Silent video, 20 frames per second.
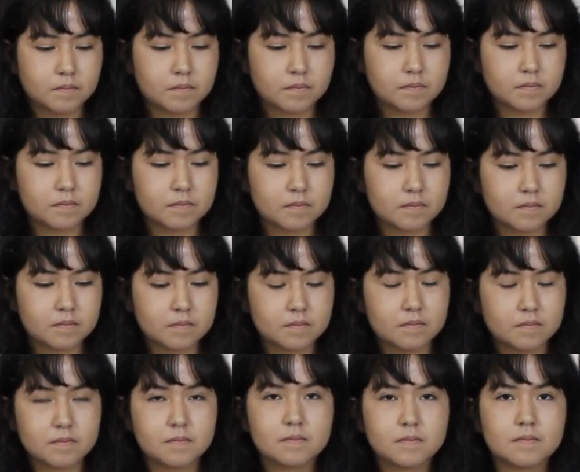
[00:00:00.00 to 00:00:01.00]

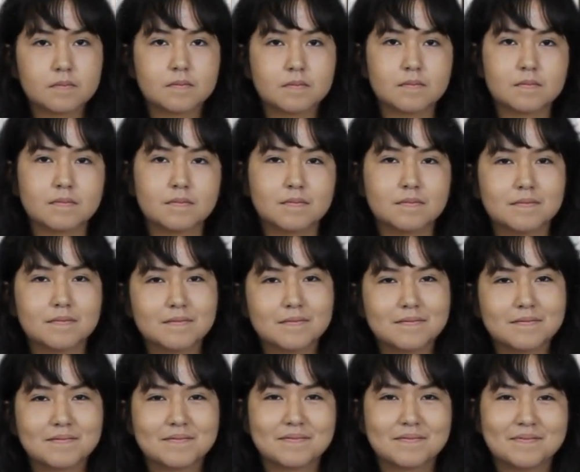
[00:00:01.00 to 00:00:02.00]

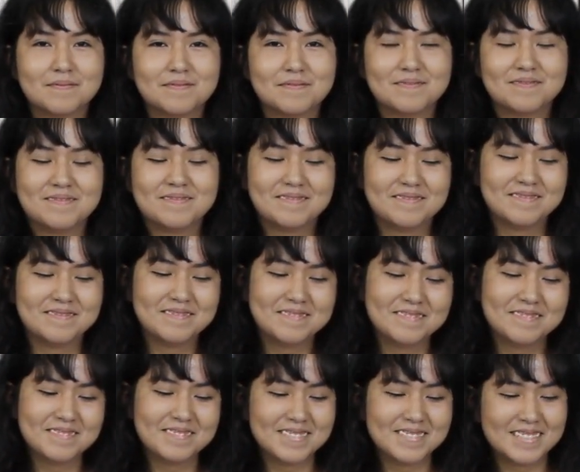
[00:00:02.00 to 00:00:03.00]

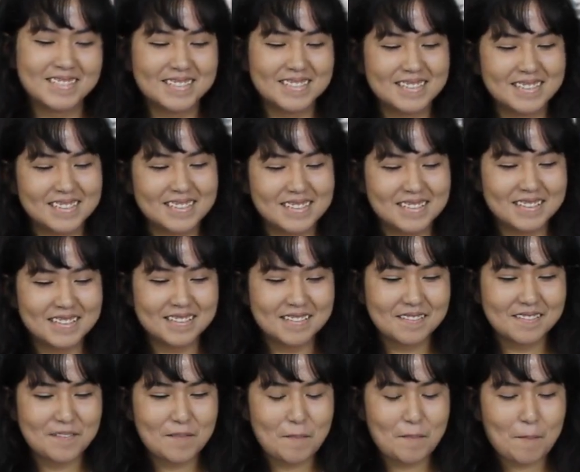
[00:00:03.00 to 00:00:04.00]

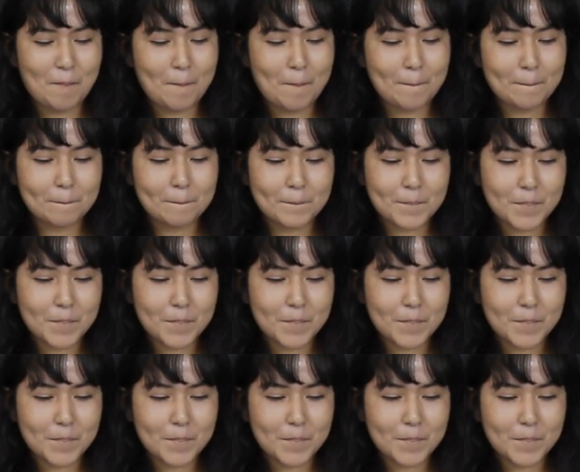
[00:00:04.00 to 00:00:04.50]
The person shown says nothing.